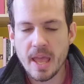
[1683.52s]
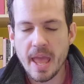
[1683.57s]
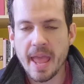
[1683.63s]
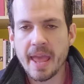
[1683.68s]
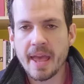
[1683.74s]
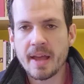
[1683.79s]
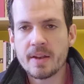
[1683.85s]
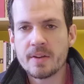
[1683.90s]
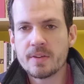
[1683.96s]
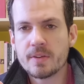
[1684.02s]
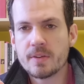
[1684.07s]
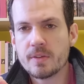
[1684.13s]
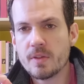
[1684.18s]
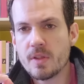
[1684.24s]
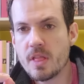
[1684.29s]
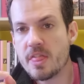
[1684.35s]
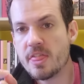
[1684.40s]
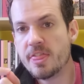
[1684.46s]
And
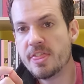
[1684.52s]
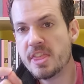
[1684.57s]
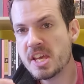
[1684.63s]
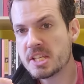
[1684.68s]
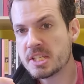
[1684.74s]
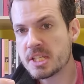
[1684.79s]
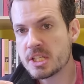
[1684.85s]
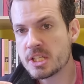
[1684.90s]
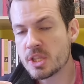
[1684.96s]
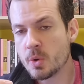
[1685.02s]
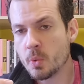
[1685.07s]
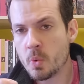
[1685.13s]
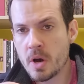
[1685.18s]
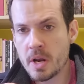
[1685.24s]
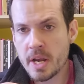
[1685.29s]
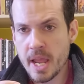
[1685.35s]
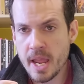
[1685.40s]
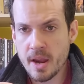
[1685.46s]
this is the
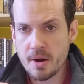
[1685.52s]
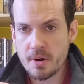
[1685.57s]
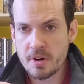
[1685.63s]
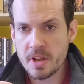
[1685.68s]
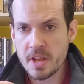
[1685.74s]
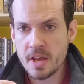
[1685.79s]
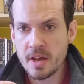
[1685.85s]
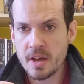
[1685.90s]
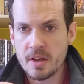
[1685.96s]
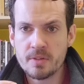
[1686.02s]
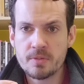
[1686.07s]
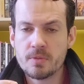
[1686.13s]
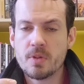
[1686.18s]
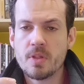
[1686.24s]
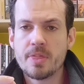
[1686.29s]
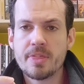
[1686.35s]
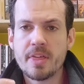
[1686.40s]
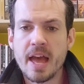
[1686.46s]
one area
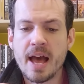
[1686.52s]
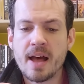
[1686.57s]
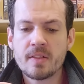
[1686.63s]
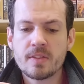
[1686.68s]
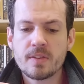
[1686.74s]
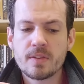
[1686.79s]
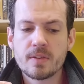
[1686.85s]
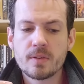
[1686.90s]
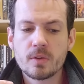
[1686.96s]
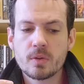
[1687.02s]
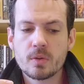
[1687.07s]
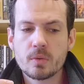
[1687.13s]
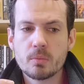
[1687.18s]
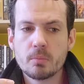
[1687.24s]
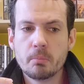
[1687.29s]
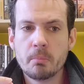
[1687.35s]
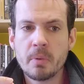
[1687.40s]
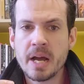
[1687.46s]
that
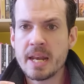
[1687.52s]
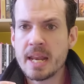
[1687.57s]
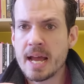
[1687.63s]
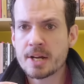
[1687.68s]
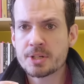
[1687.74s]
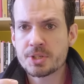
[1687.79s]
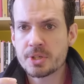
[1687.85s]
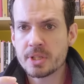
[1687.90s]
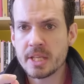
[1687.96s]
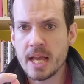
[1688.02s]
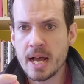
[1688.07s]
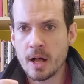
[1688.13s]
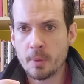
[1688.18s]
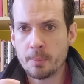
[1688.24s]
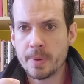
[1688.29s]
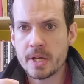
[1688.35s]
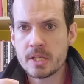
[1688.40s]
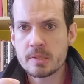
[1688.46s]
might actually
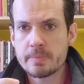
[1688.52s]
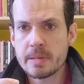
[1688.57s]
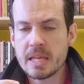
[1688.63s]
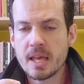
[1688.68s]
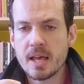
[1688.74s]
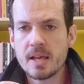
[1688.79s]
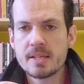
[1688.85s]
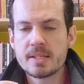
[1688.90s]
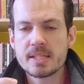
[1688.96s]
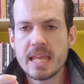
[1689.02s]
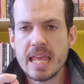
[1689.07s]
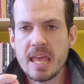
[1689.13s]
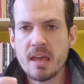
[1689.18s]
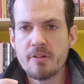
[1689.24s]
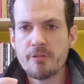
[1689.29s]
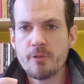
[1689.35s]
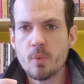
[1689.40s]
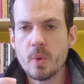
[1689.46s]
help us, because
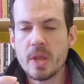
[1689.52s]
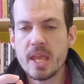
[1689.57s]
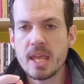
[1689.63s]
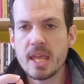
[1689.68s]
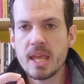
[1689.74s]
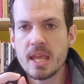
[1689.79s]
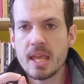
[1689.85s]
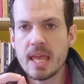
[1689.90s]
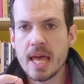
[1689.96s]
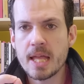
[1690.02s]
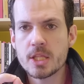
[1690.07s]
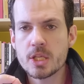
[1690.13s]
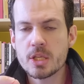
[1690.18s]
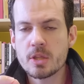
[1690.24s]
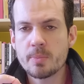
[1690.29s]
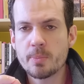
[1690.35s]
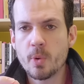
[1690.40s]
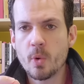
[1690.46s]
if we can get to
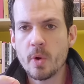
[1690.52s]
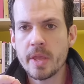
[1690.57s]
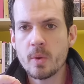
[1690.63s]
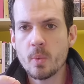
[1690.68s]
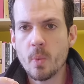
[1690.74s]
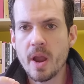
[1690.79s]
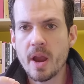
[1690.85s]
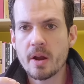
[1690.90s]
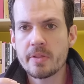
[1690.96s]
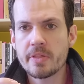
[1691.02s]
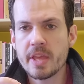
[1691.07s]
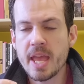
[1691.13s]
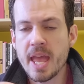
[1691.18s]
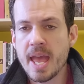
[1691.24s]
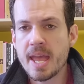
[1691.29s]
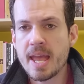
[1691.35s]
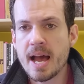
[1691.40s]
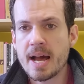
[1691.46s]
the point where the
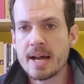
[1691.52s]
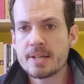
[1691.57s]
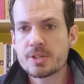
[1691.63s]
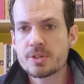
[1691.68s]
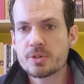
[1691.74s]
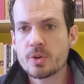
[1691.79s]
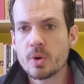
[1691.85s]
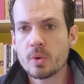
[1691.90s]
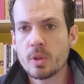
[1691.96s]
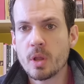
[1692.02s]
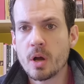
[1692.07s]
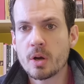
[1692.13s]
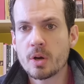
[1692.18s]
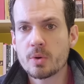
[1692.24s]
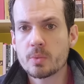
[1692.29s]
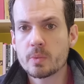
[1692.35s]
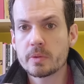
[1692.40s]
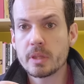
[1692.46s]
AIs are no
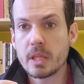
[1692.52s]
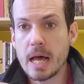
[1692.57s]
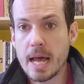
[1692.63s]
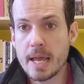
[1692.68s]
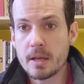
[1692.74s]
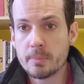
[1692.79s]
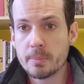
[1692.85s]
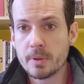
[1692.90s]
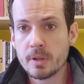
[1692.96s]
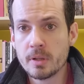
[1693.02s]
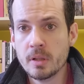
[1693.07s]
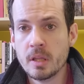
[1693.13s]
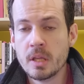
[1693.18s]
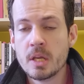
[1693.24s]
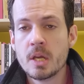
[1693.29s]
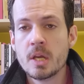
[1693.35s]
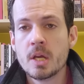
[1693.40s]
longer reliable,